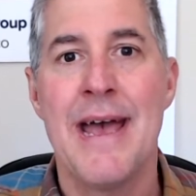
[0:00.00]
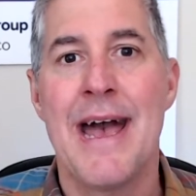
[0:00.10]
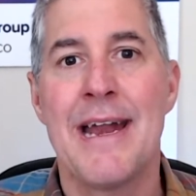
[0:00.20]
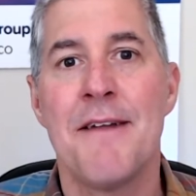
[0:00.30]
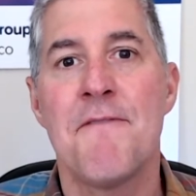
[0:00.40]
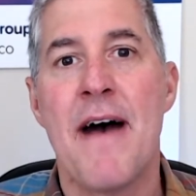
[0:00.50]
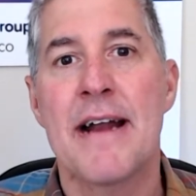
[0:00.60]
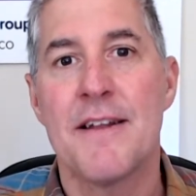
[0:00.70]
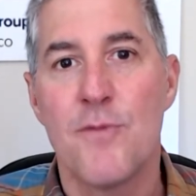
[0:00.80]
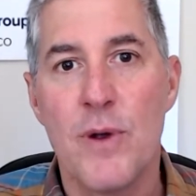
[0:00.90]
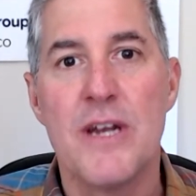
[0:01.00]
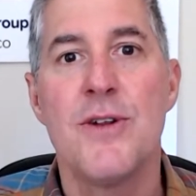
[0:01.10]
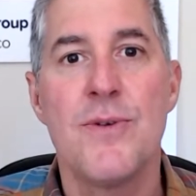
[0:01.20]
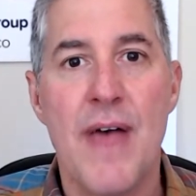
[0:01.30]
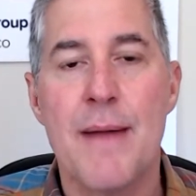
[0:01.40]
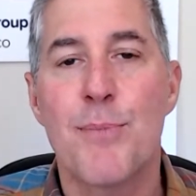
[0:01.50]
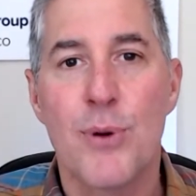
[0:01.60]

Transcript: And in fact, if we do that